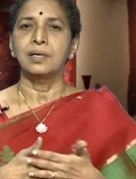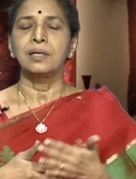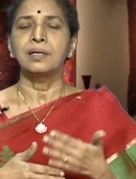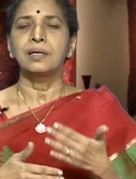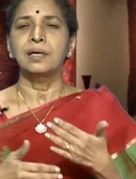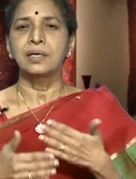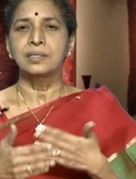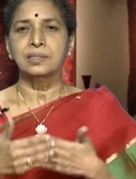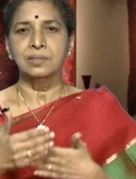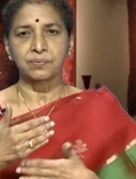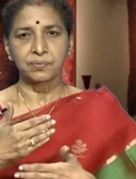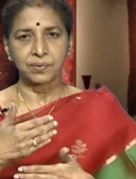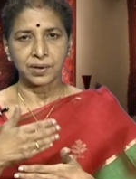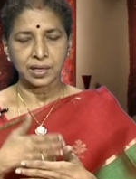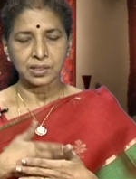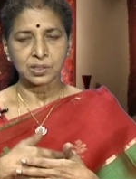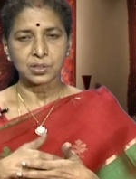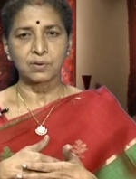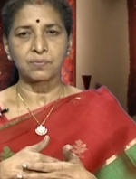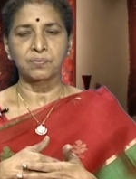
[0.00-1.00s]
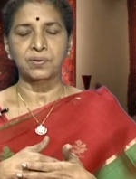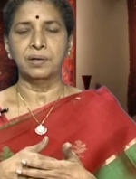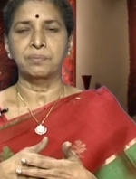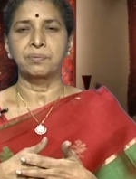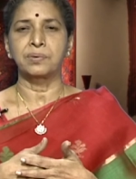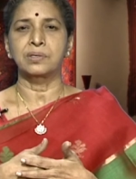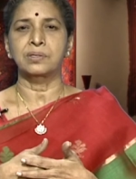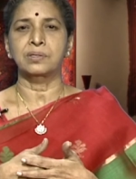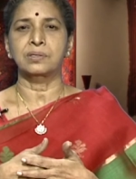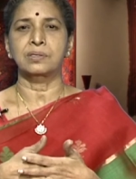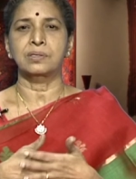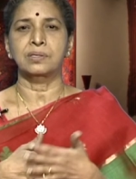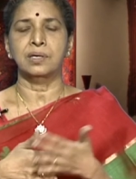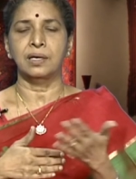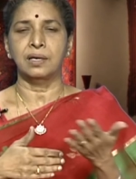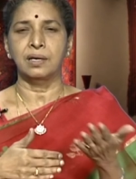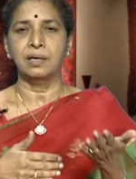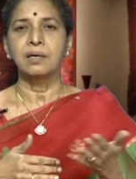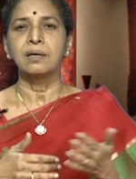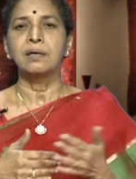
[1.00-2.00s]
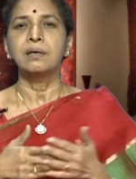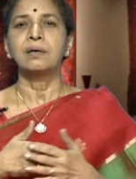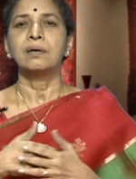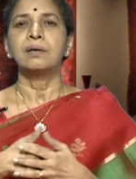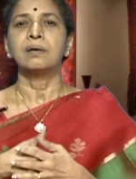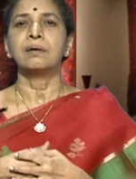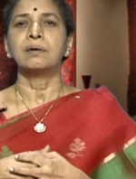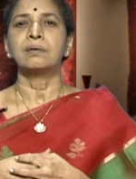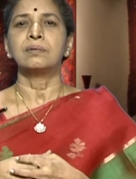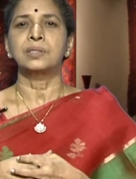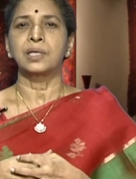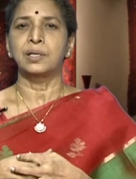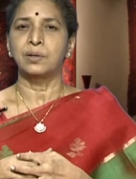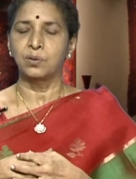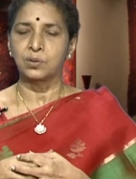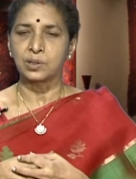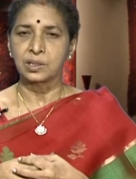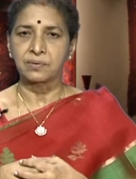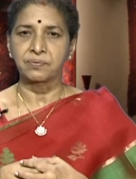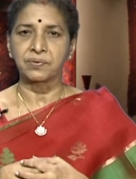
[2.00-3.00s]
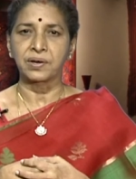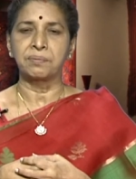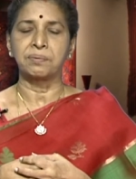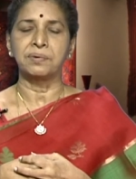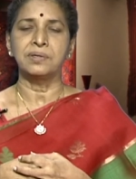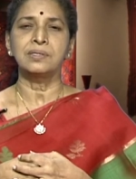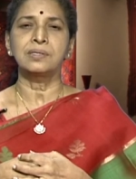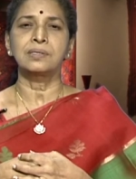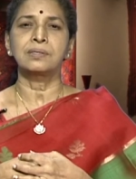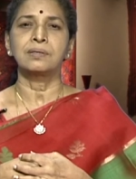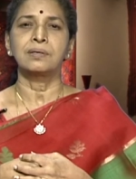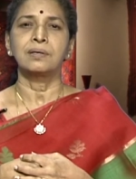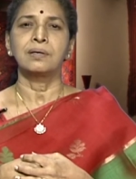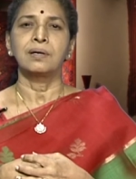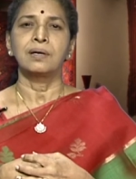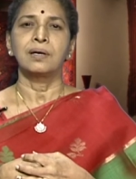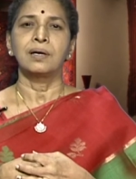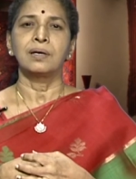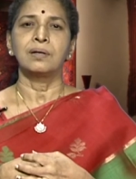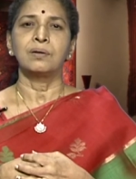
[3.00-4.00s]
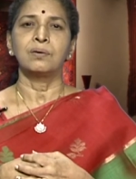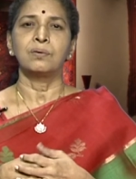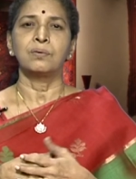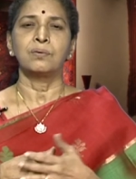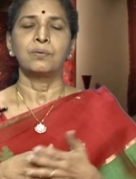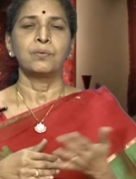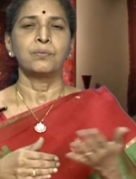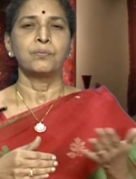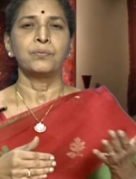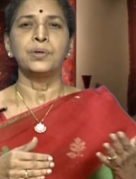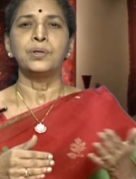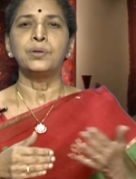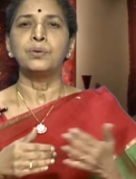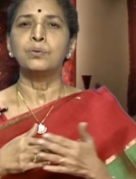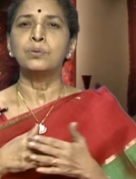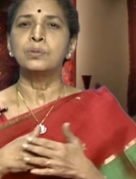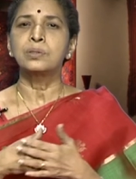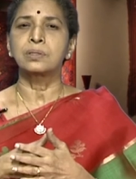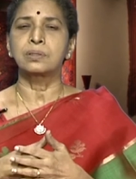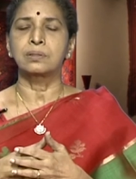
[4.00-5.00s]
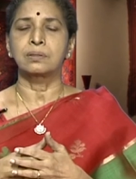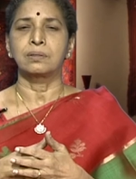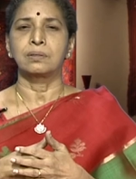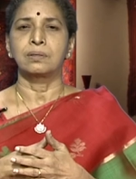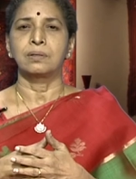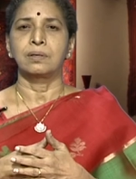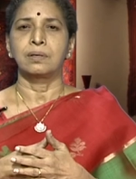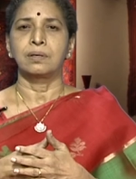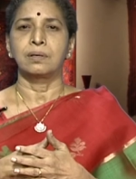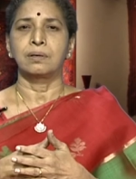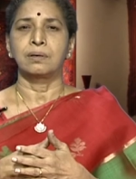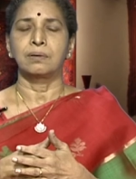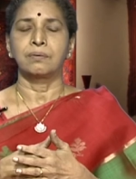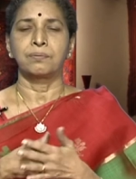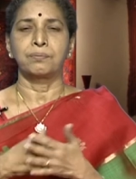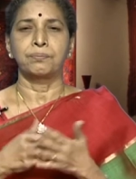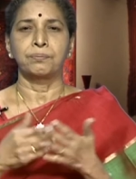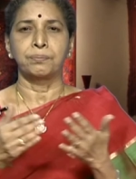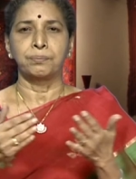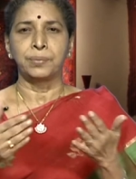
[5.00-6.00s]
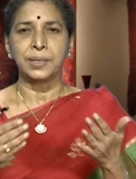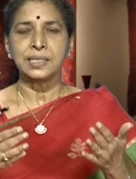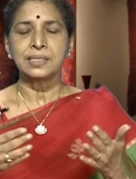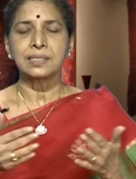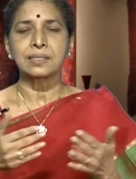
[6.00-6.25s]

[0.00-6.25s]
case of natural fibers say uh, cellulosic fibers, you know we use bleaches